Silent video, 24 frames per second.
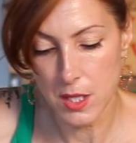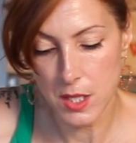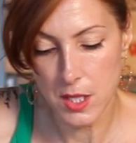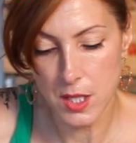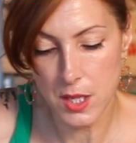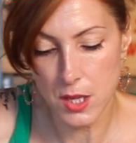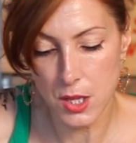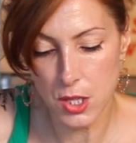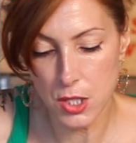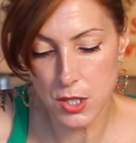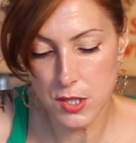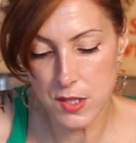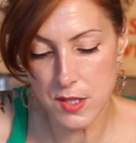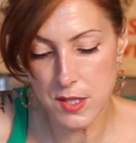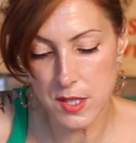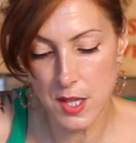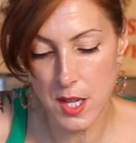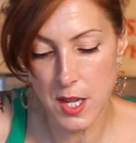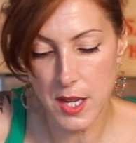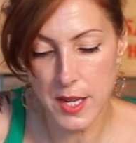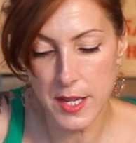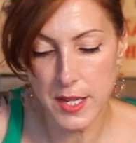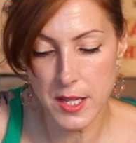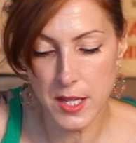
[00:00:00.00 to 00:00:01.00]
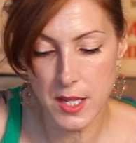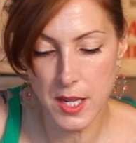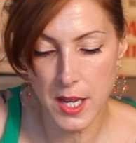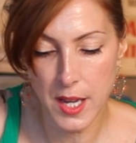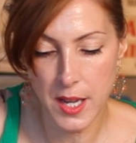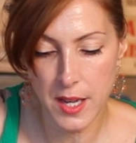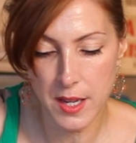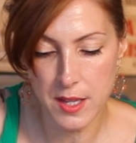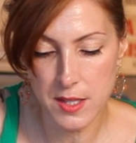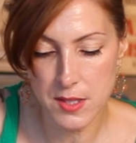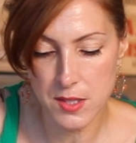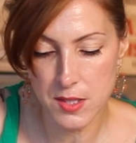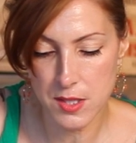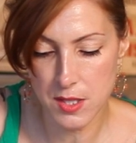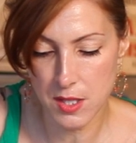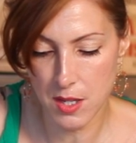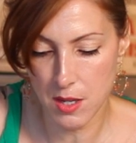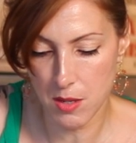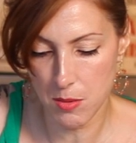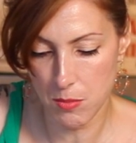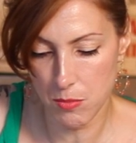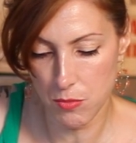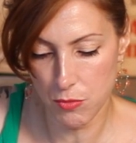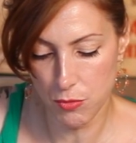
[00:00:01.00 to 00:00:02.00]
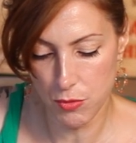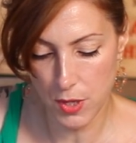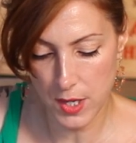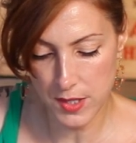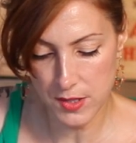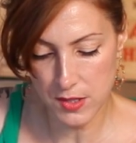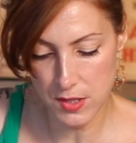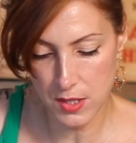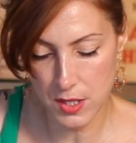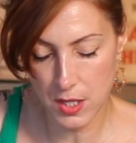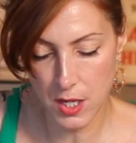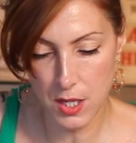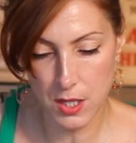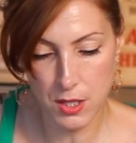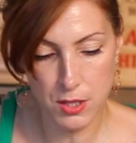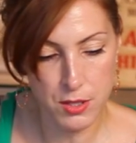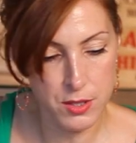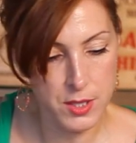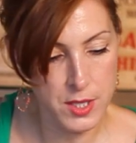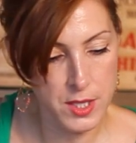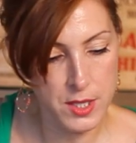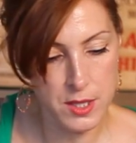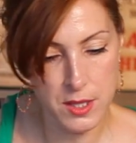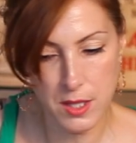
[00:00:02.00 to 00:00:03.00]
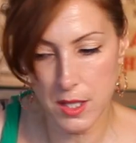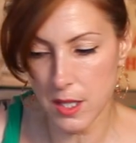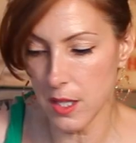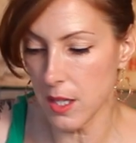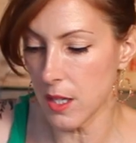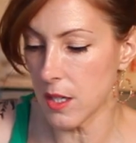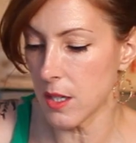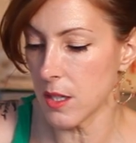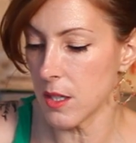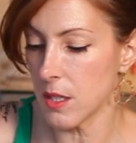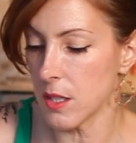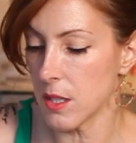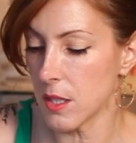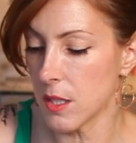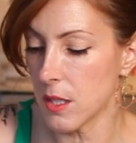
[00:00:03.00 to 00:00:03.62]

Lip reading: It looks like it has some rust color in there.